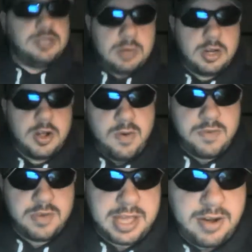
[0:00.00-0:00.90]
I'm going to go
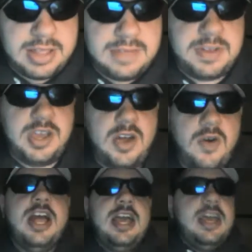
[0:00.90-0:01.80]
over later on in the video,
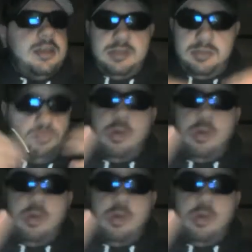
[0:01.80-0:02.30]
they